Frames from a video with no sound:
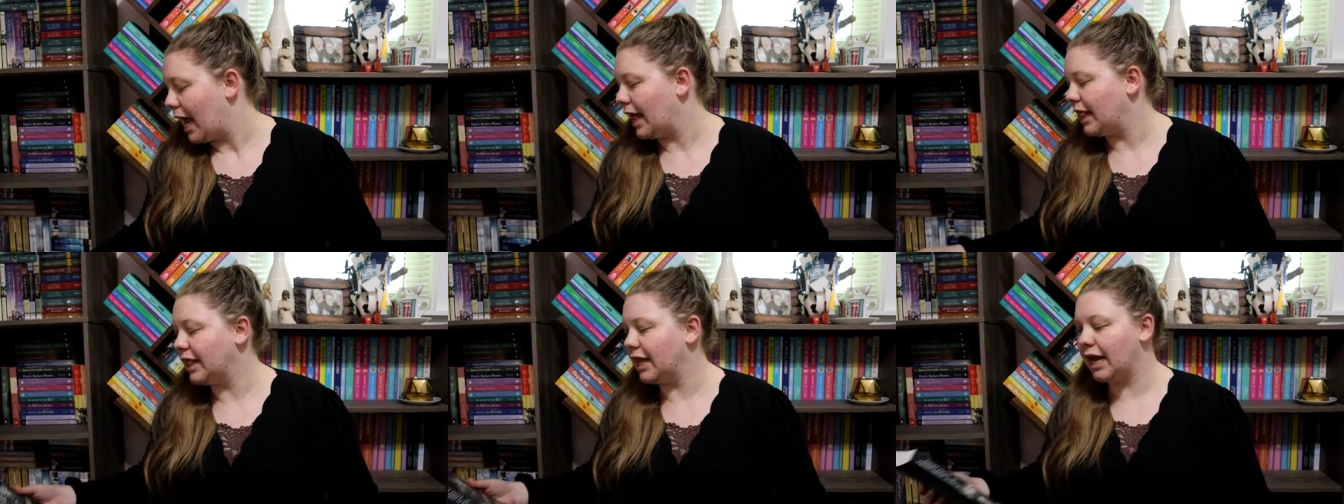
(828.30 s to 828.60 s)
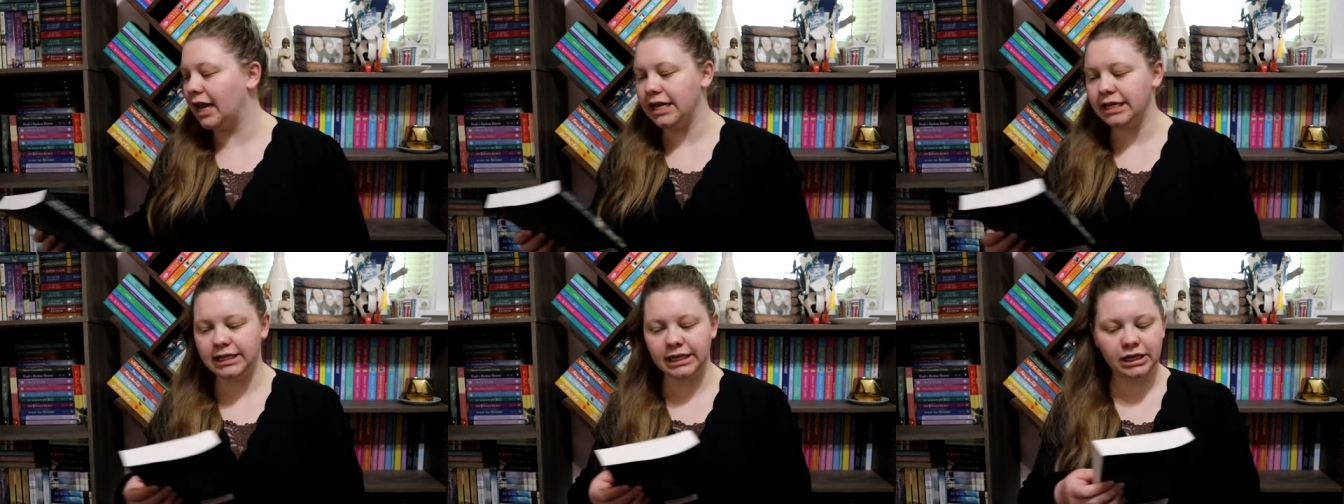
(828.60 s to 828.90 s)
And
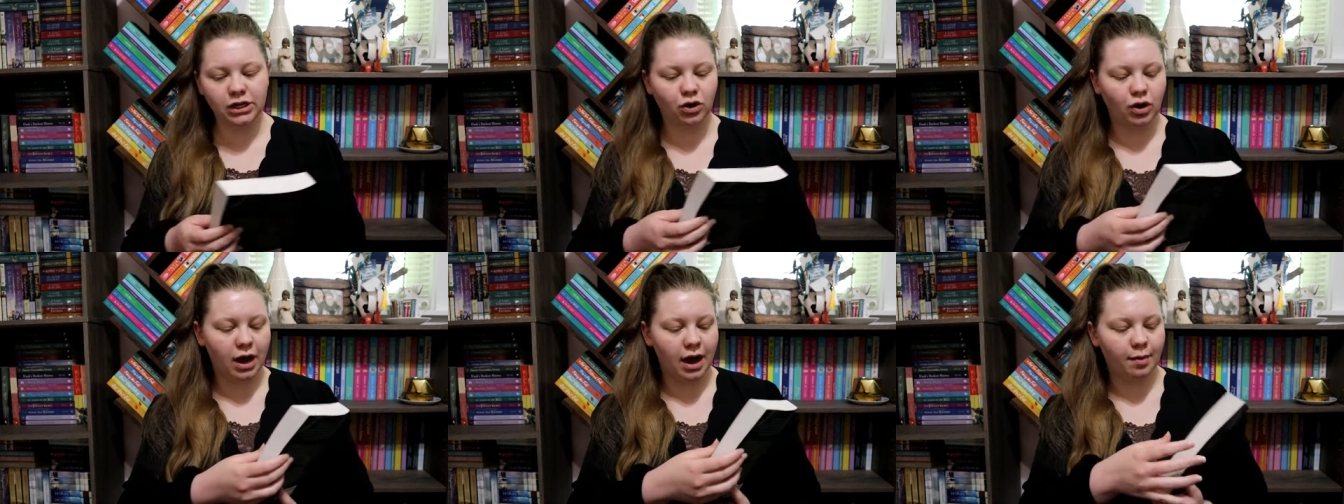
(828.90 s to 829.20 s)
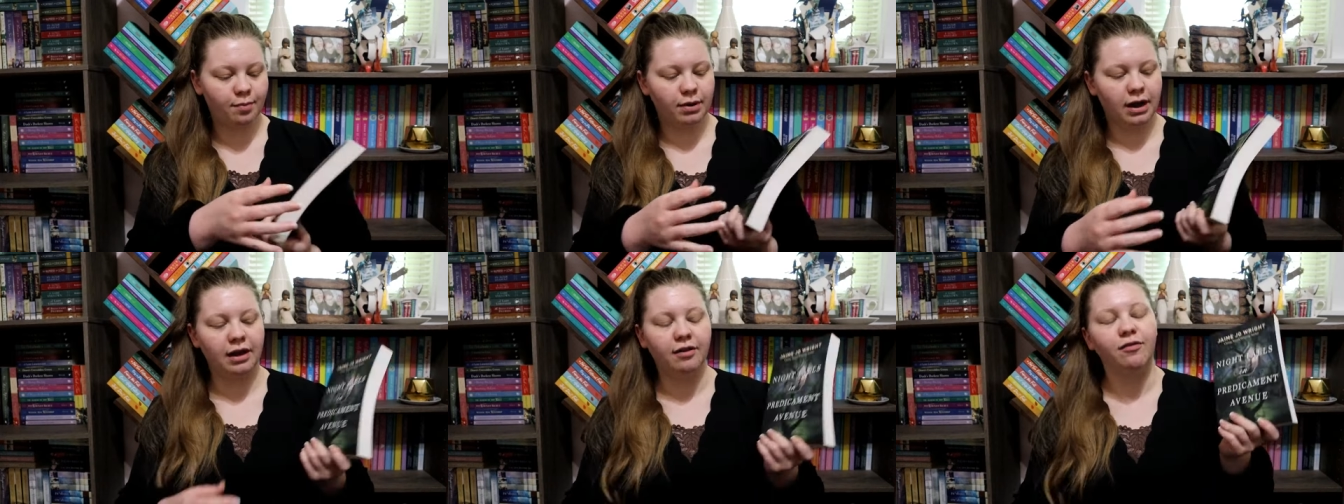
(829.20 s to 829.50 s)
then I did
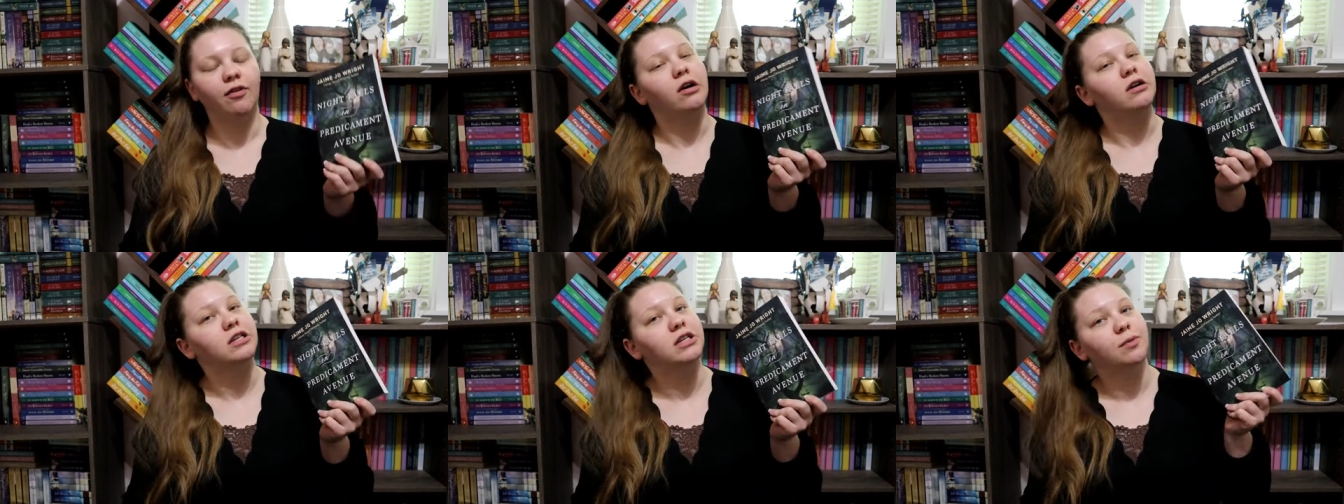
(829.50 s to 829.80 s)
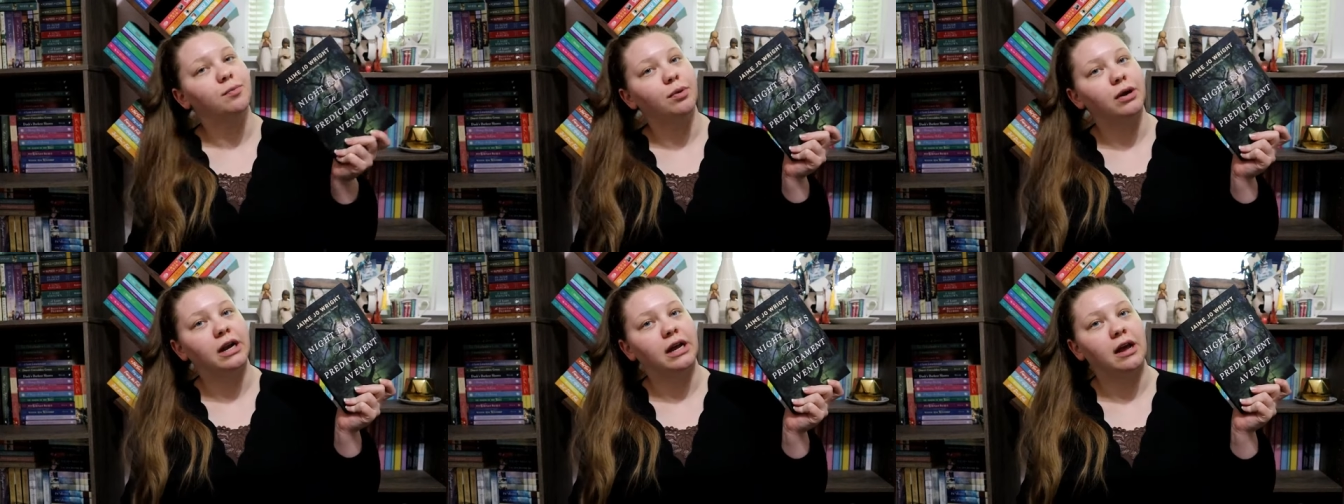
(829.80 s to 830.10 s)
grab Night Falls
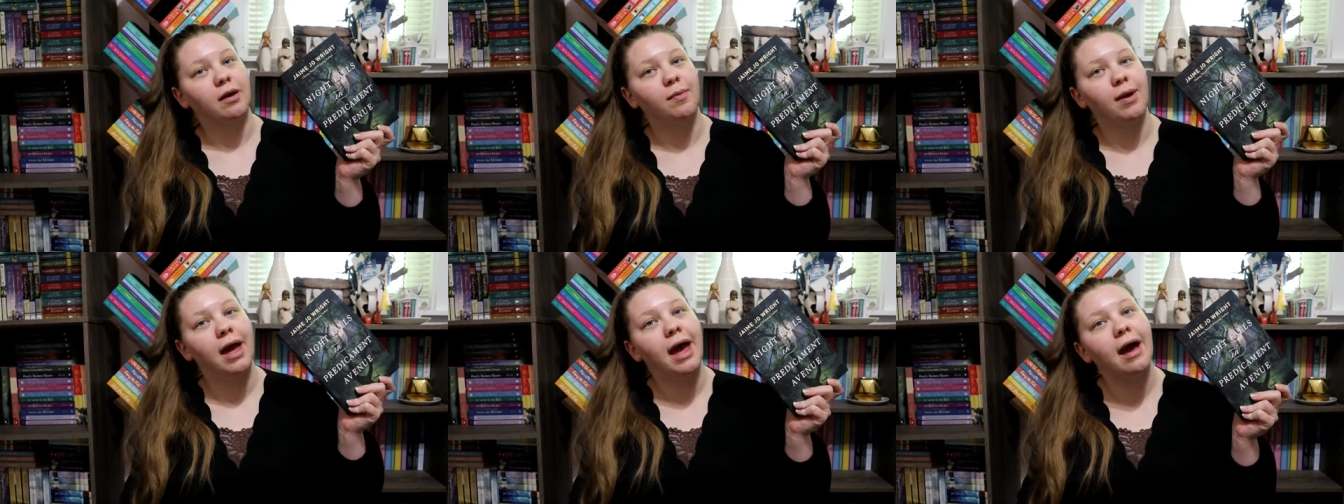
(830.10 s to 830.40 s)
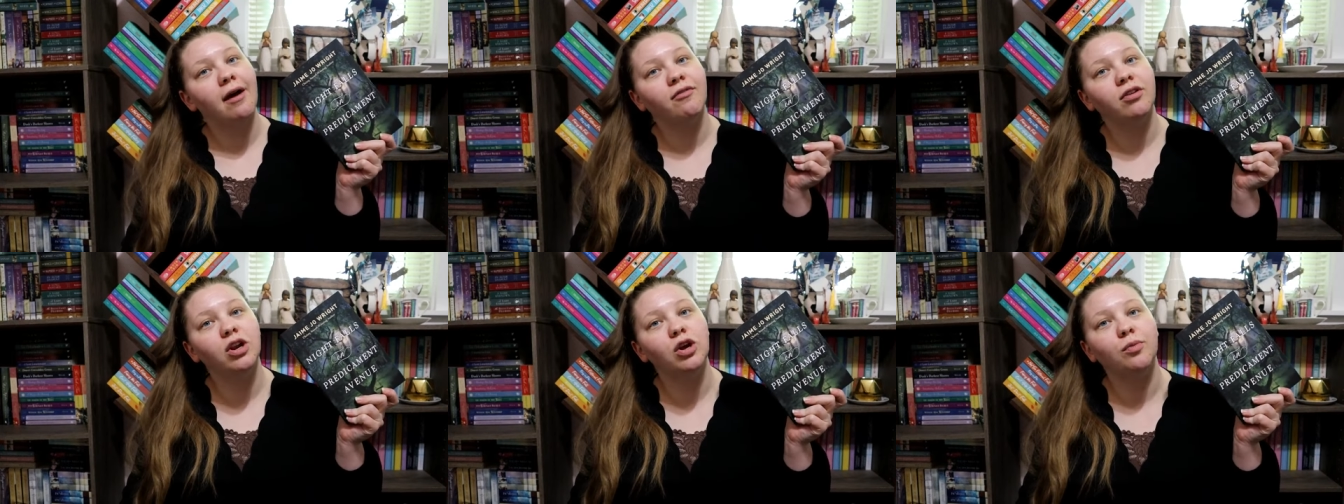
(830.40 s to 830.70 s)
on Predicament
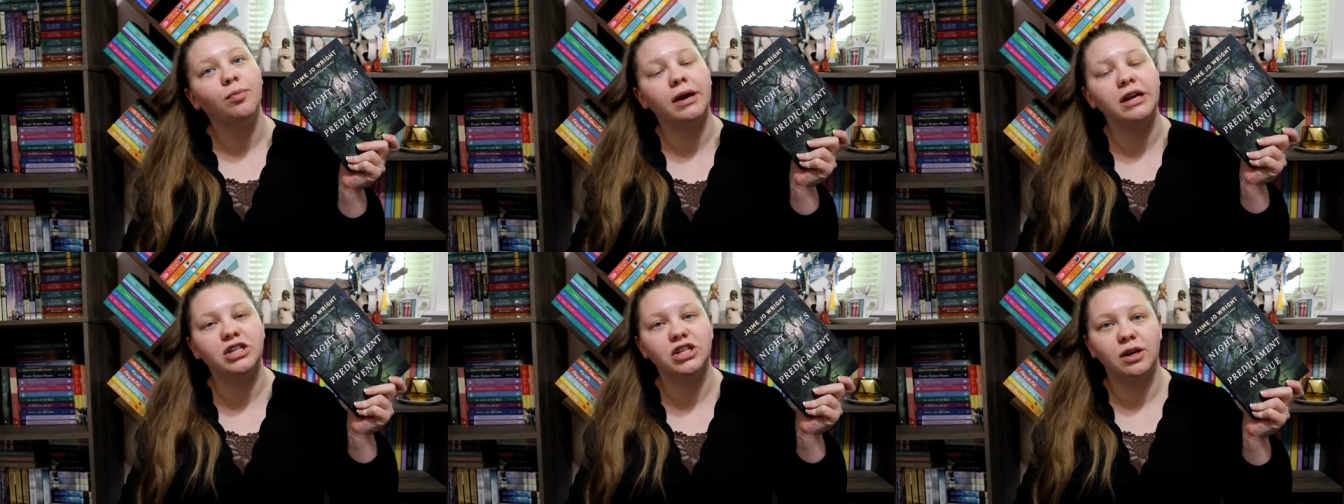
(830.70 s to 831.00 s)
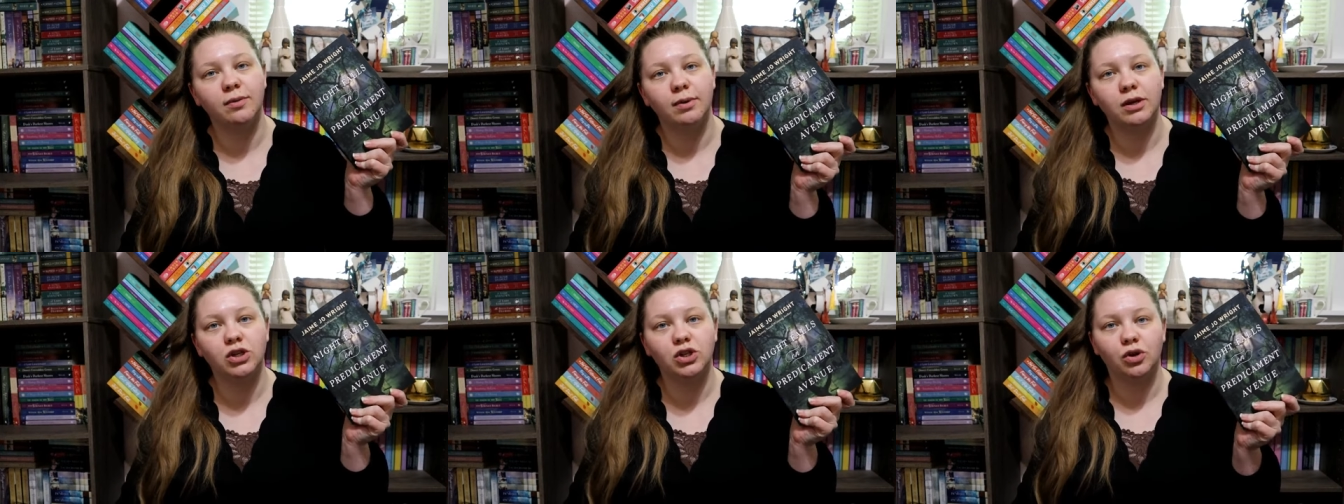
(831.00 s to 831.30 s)
Avenue by
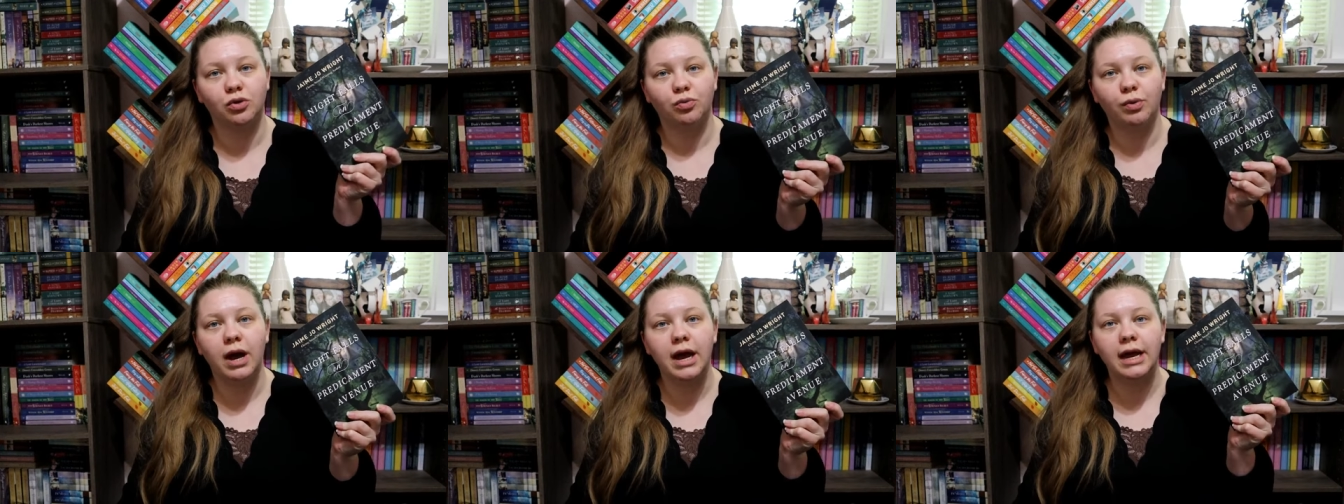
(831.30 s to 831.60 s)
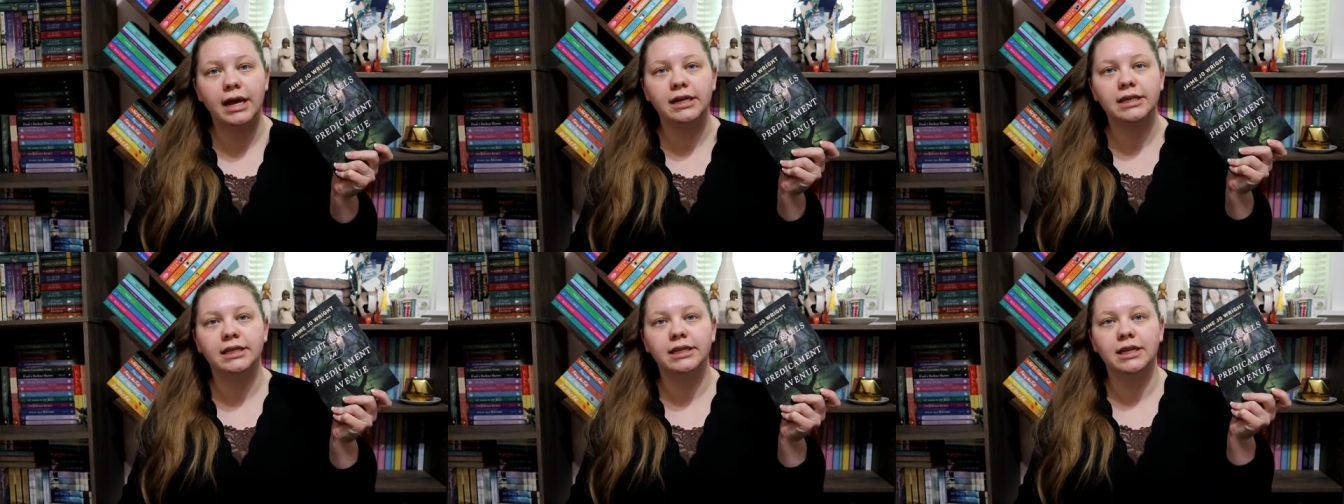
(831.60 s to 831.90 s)
Jaime Jo
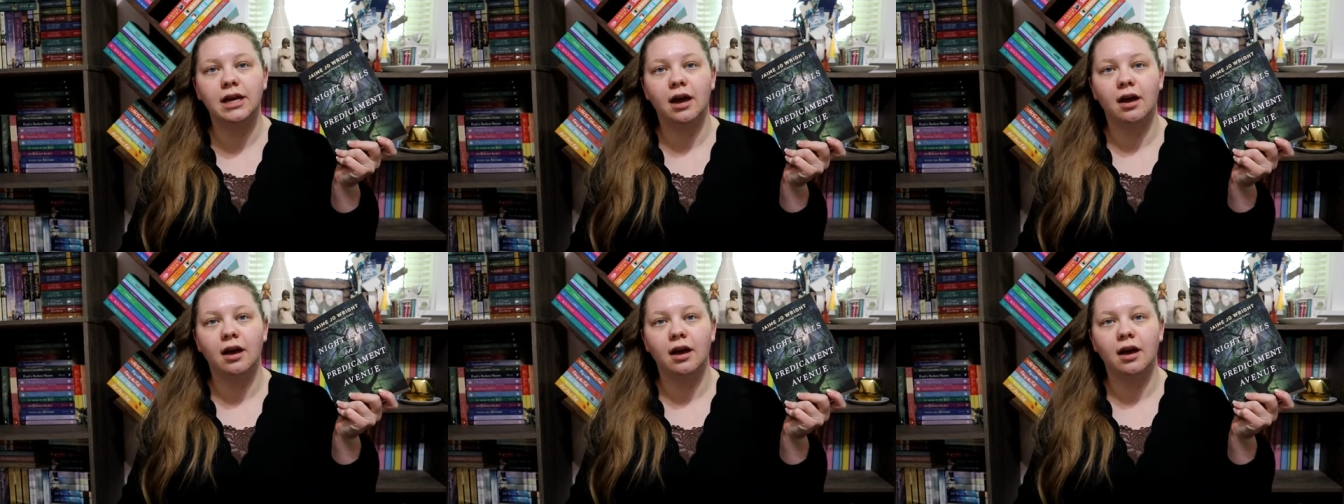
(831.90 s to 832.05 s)
Wright.